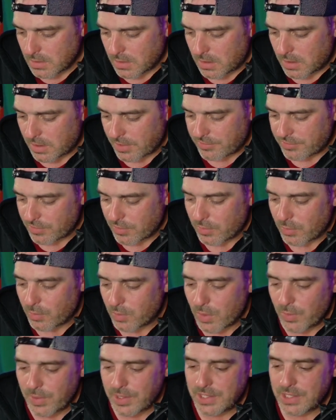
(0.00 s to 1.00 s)
All right, so
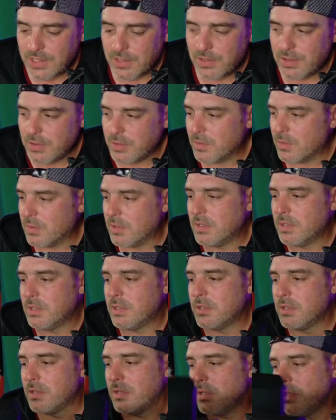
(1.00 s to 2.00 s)
what we need to do
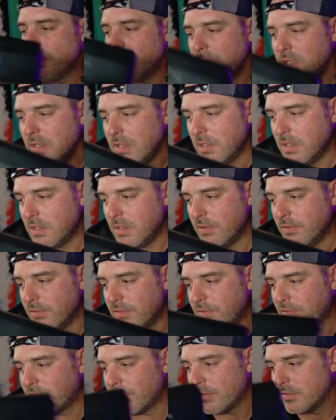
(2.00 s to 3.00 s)

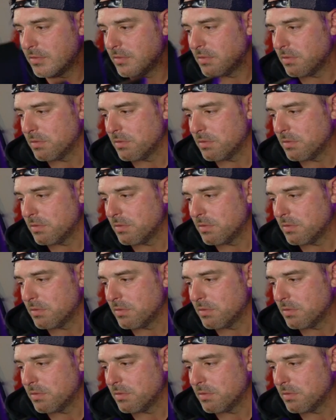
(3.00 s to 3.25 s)
is